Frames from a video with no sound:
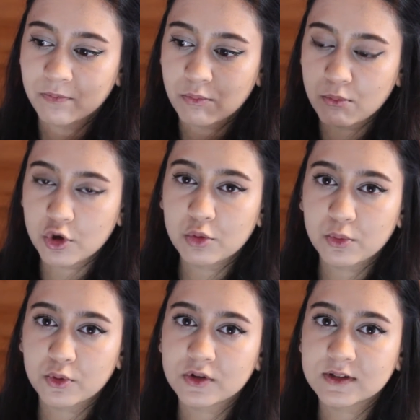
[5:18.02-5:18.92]
mood
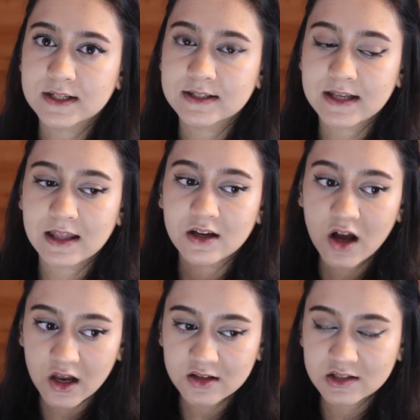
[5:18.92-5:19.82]
boards is that the
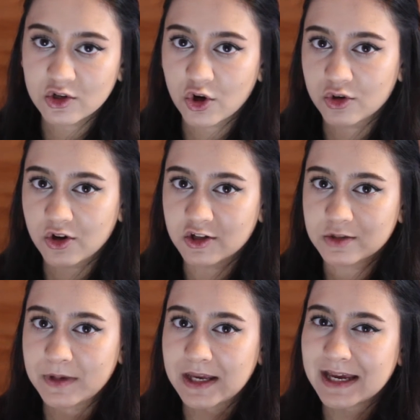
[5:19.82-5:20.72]
colours are not going
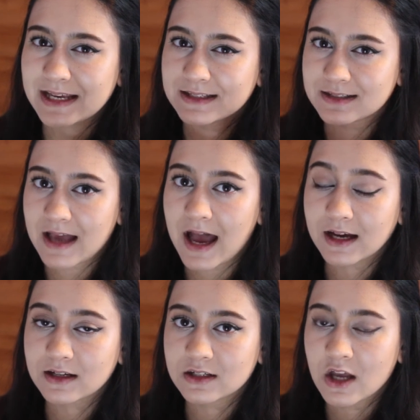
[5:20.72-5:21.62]
to be
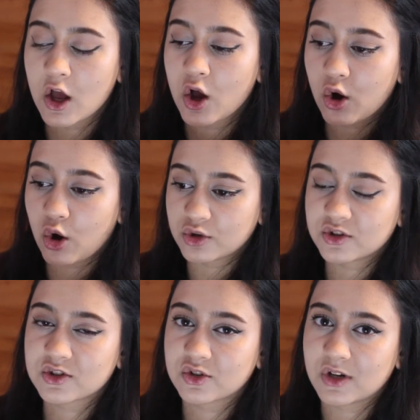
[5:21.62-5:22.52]
exact on
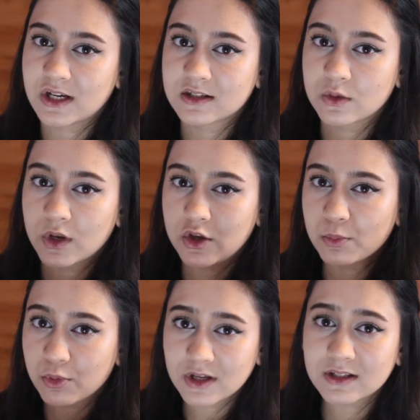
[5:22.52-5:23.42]
screen. So when you
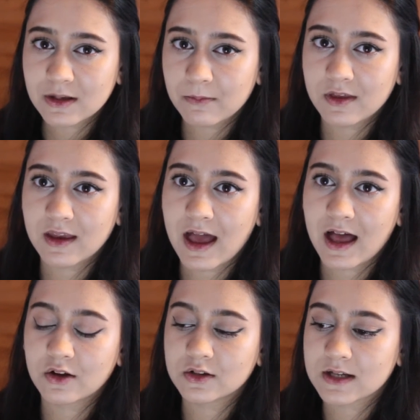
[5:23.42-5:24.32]
print something
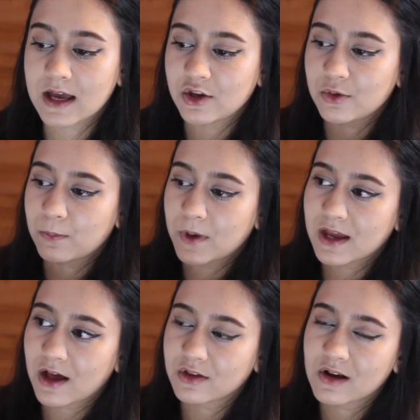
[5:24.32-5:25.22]
out and you
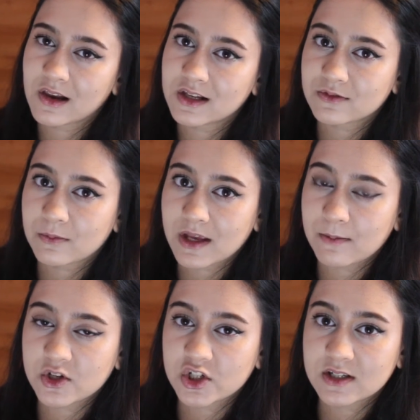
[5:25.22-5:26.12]
pick out the colours from the
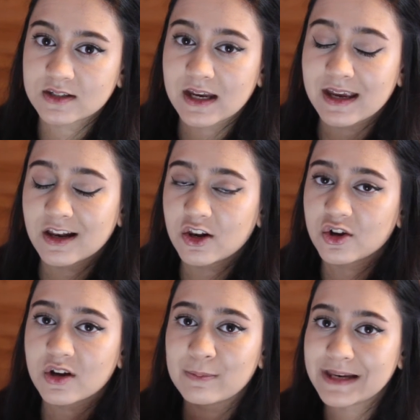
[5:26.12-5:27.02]
images, it can
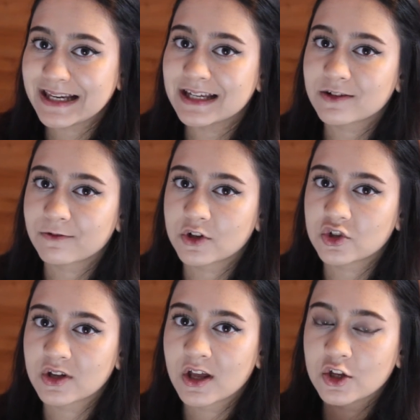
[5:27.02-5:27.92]
look completely
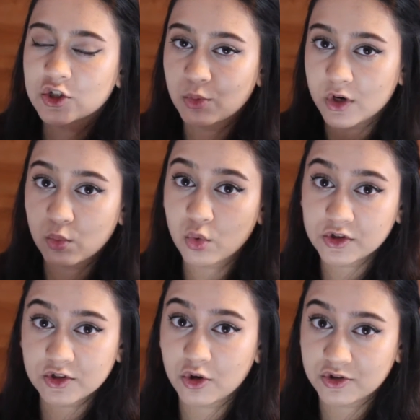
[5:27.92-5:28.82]
different to what it
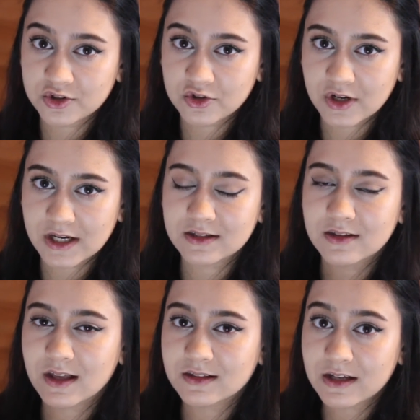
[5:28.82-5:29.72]
was on screen. So
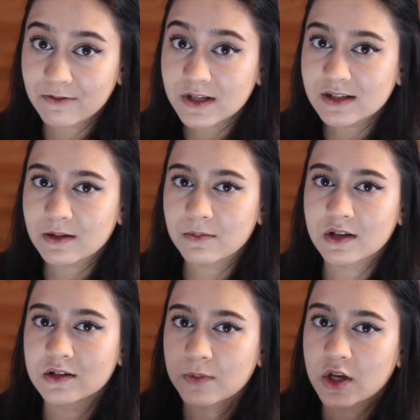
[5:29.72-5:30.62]
that's definitely
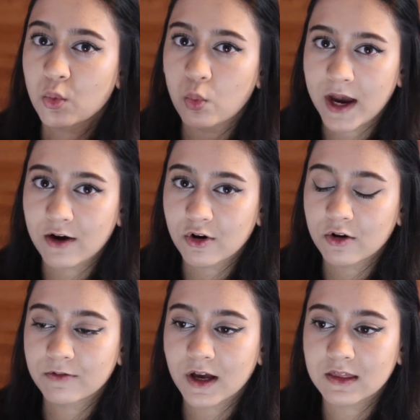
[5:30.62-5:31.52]
something to be aware
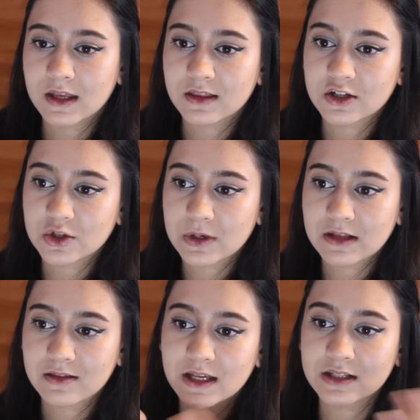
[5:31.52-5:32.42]
of. I think that
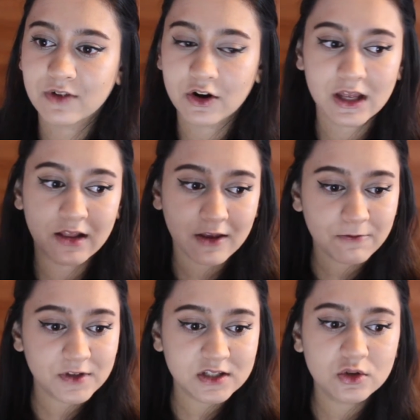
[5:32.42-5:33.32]
doing things very like
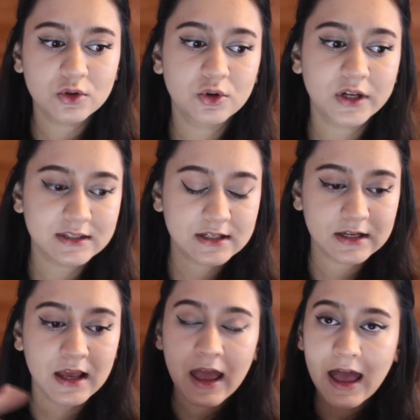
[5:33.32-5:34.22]
physical, as
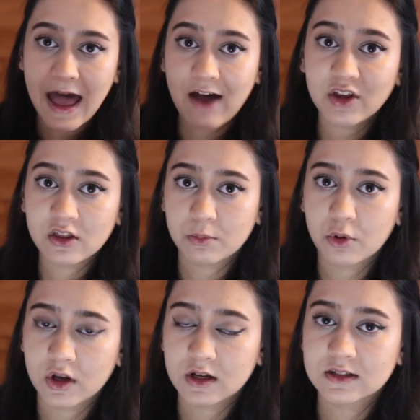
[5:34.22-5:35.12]
in having the
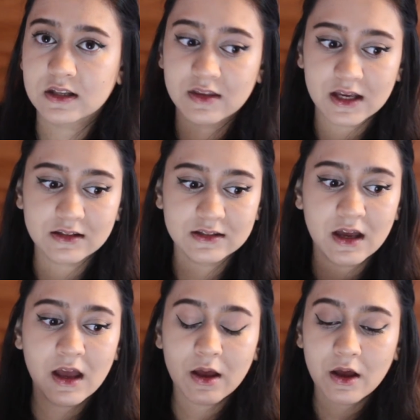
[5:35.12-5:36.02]
products and things
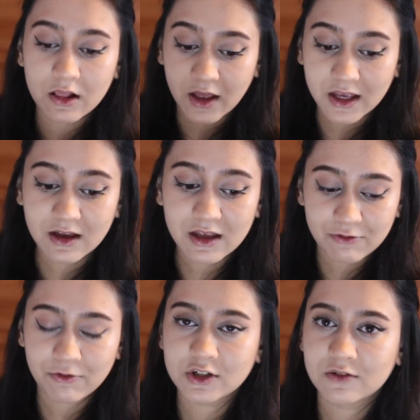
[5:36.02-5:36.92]
like in
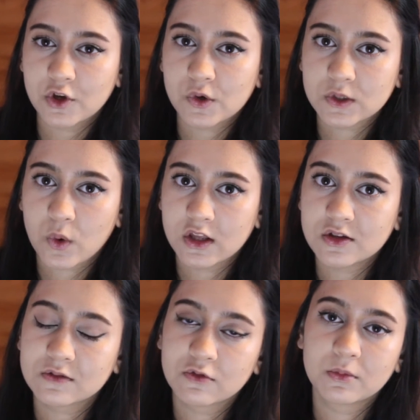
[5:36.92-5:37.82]
front of you, is quite
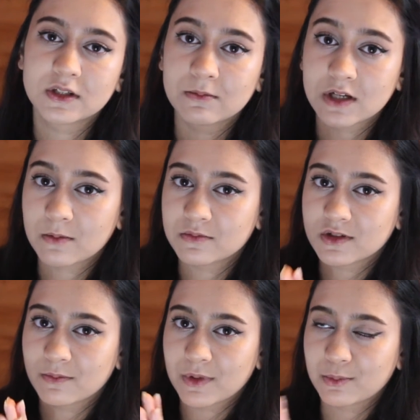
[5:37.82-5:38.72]
useful, but sometimes
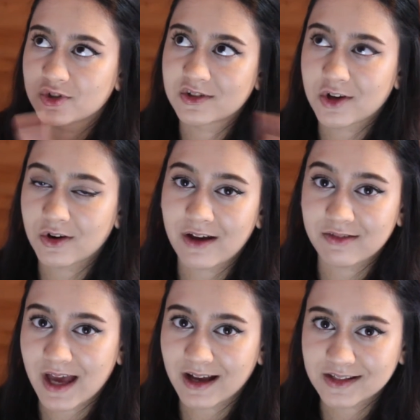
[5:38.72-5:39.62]
people just don't have
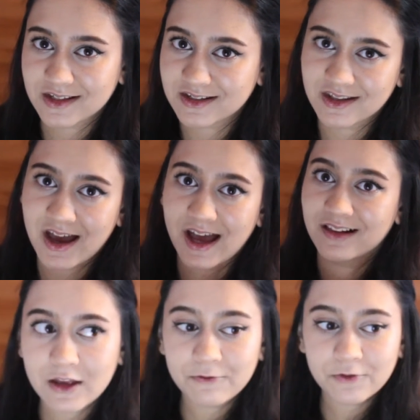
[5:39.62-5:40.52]
the access to that.
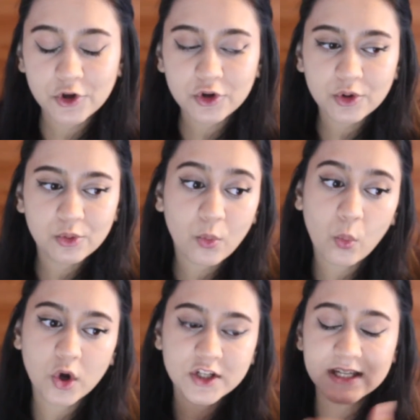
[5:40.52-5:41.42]
If you
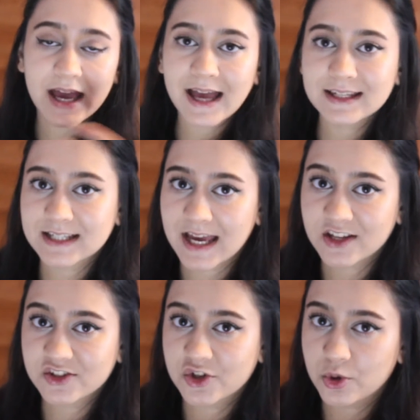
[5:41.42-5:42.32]
want to add
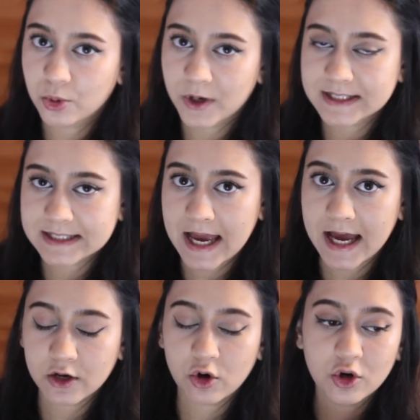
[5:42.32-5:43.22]
text, you always
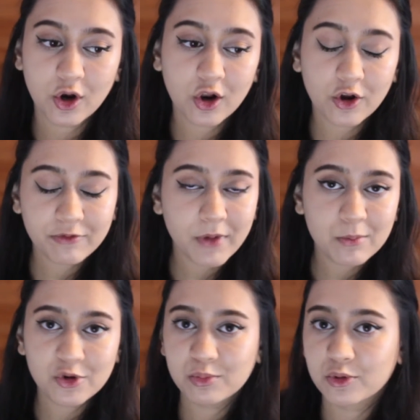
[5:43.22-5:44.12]
can. On a lot of my
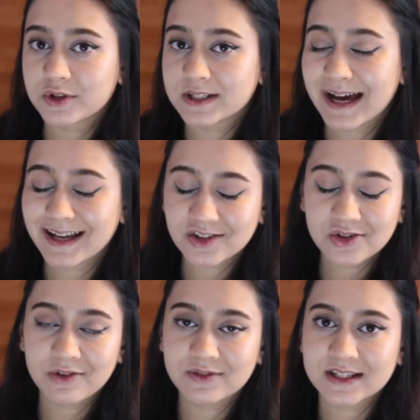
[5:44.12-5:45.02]
mood boards, as you
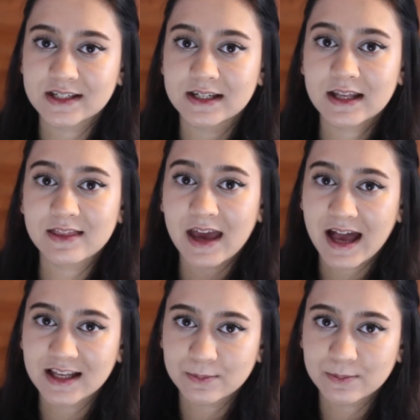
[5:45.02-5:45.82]
have seen, there has